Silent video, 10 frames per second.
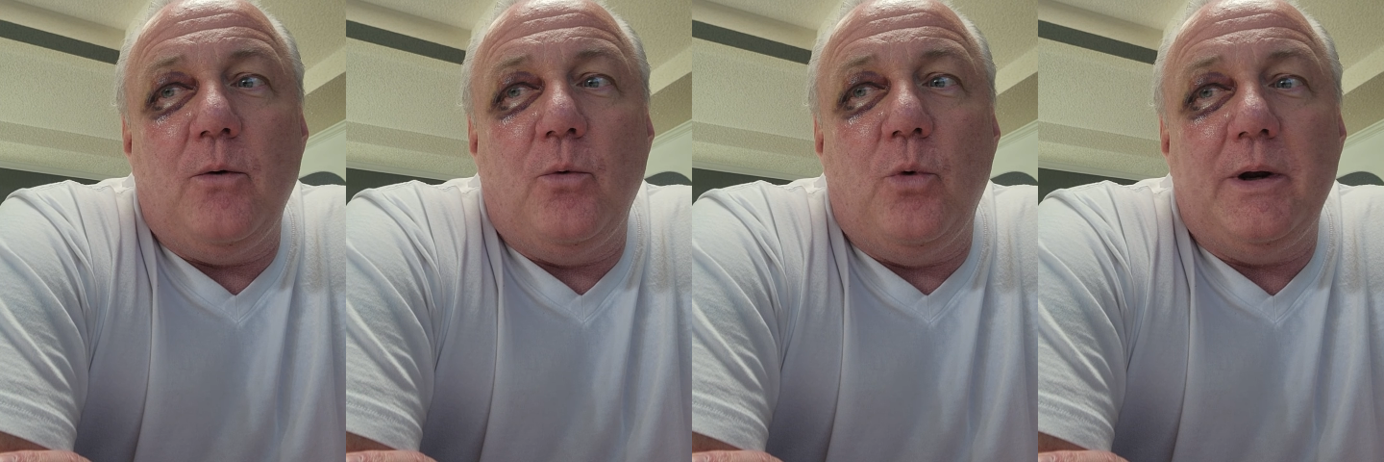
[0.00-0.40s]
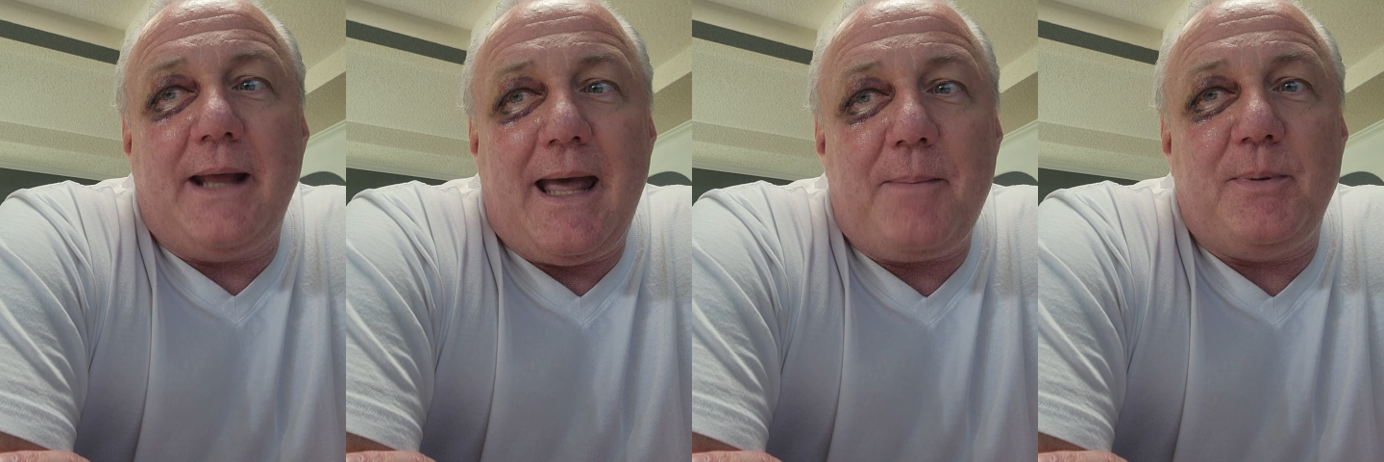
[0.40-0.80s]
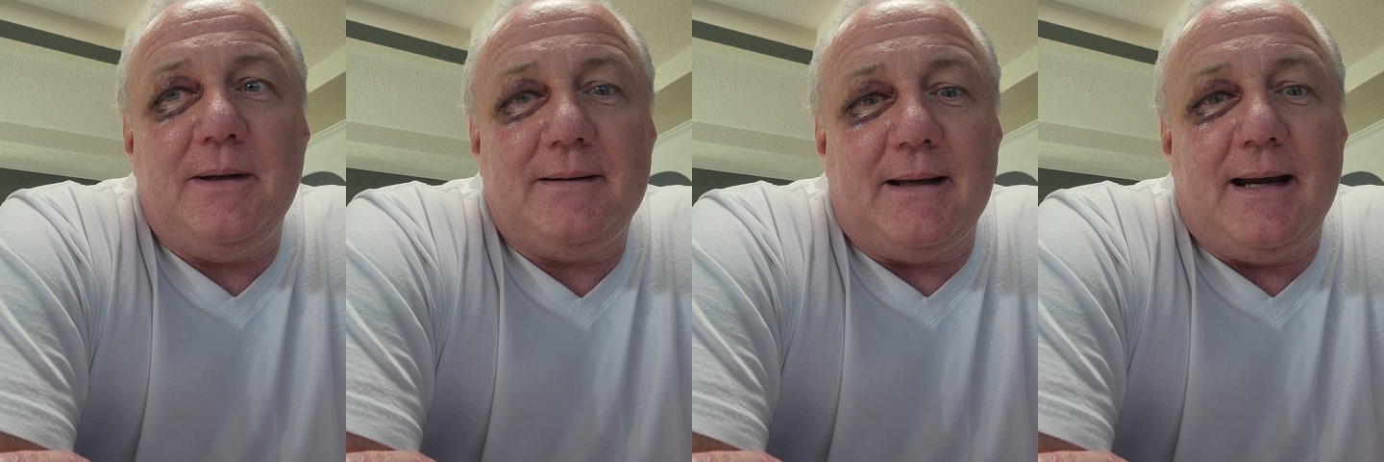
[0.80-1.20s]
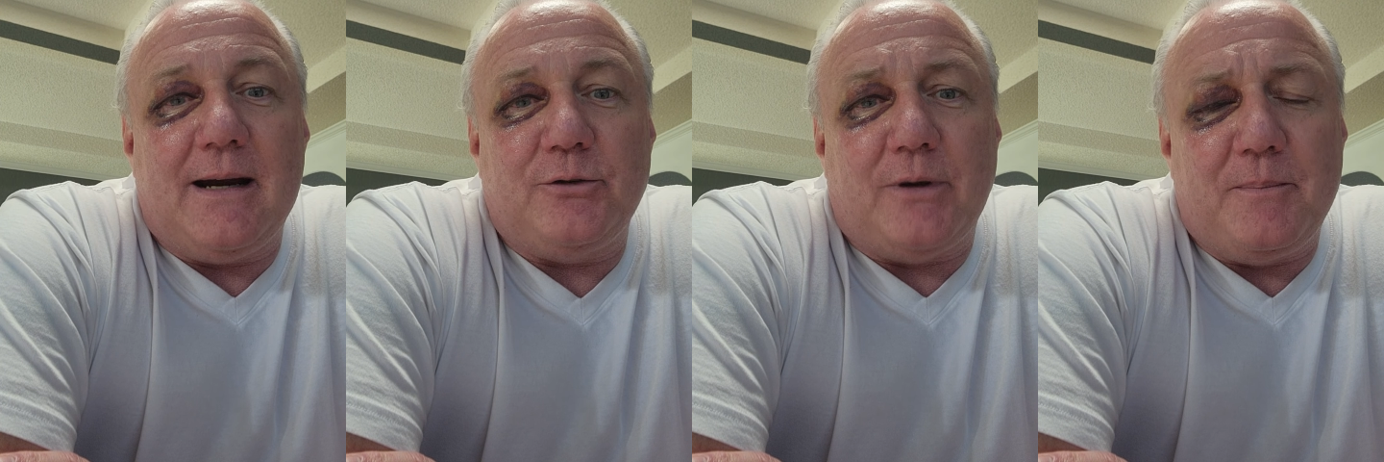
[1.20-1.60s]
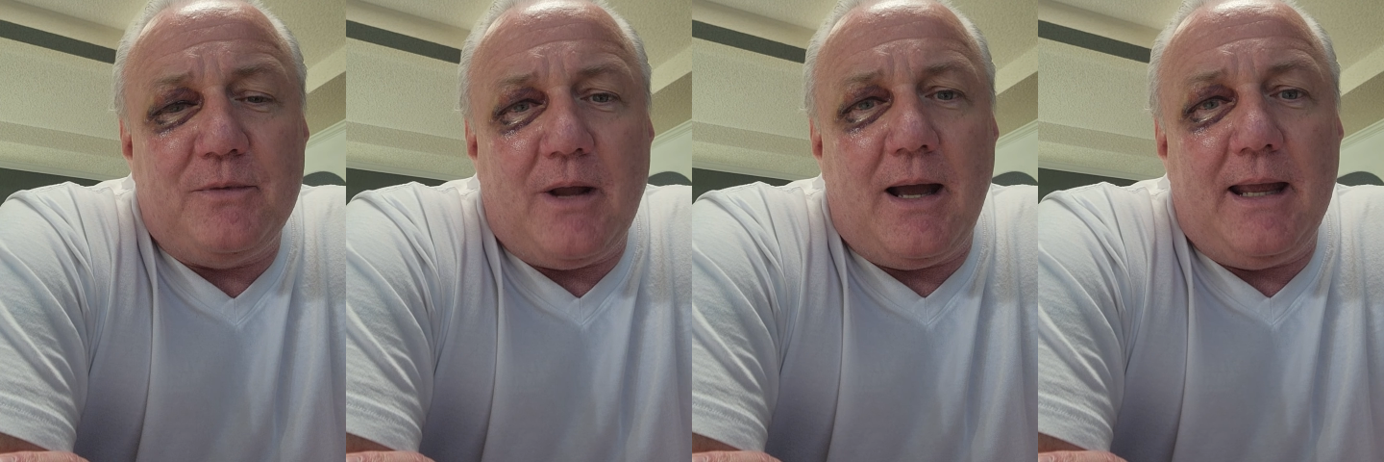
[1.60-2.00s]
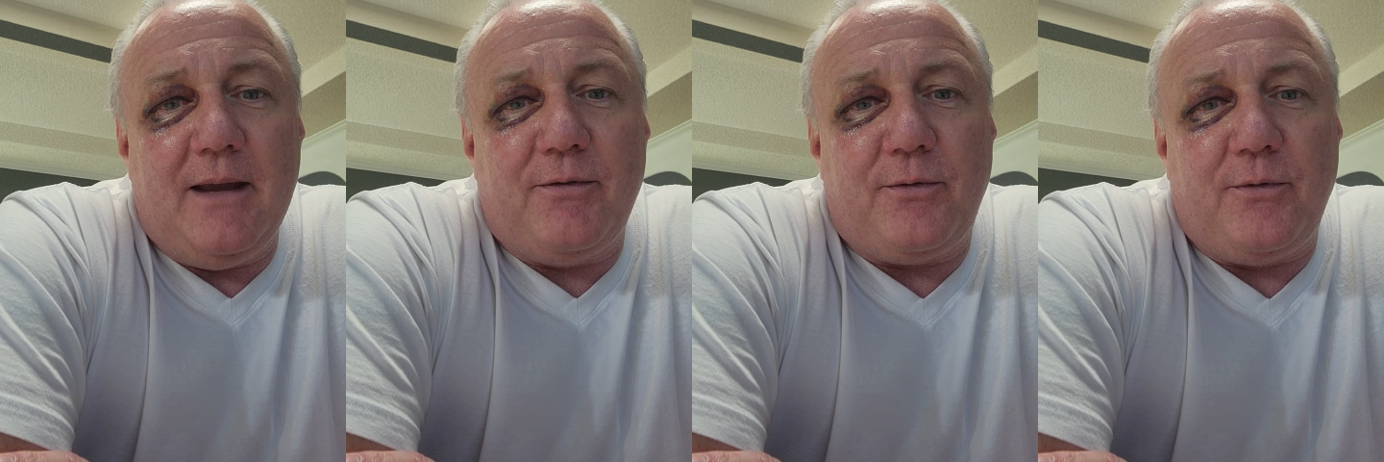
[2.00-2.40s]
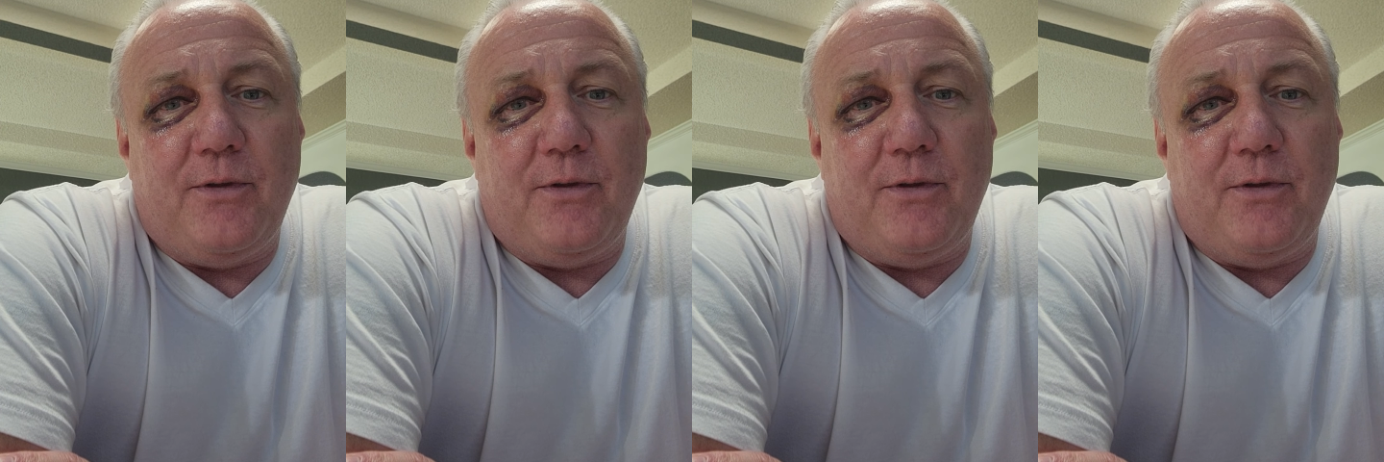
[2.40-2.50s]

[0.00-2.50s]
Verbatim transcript: What happened at the house, um, if